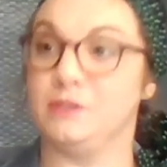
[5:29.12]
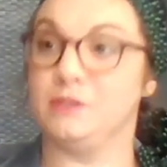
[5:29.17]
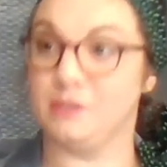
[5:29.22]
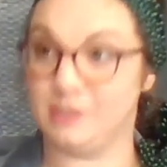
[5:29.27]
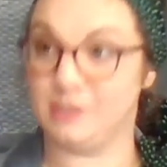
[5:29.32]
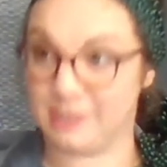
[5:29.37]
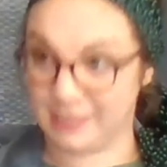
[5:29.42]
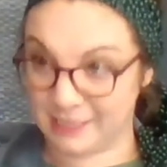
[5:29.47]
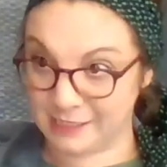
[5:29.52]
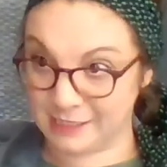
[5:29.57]

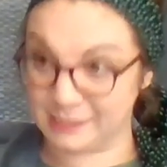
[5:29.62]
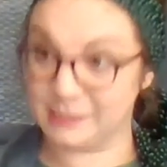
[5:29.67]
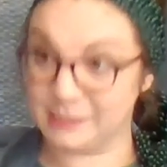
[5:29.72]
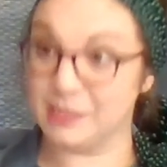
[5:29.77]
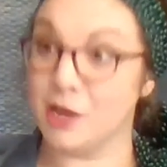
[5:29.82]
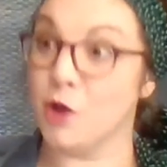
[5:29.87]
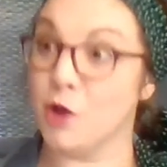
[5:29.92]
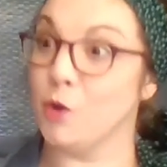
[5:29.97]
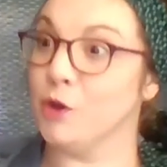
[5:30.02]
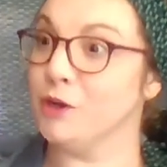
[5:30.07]
To get
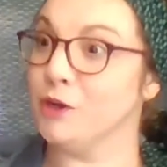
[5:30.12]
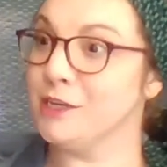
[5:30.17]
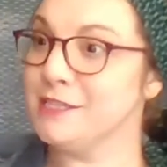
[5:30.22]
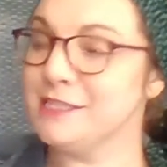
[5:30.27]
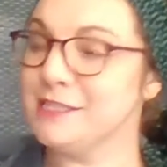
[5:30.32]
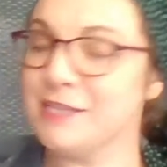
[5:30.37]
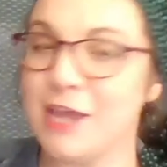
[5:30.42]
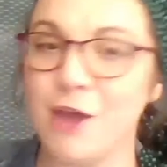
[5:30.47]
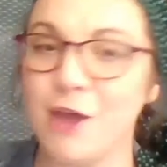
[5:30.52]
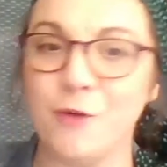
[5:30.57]
slower and
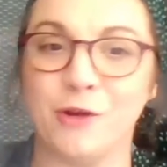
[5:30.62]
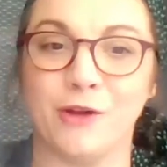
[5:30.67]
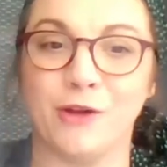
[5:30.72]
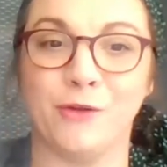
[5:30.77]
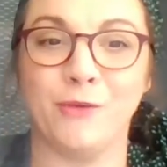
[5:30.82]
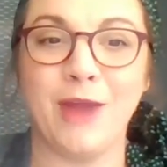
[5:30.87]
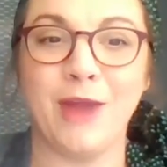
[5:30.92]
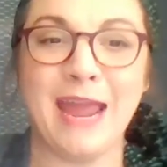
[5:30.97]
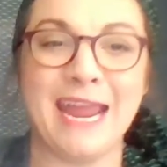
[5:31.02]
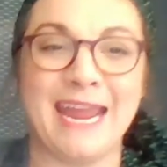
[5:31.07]
slower,
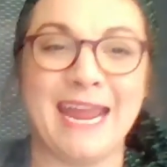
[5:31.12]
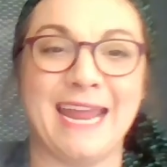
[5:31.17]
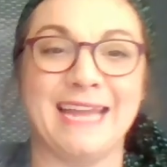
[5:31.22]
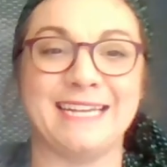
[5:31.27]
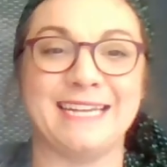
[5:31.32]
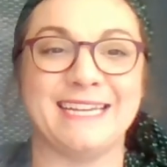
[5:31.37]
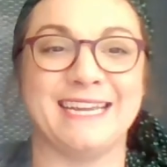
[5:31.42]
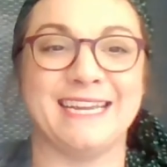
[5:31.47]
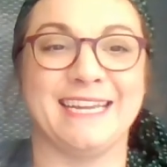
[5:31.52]
right?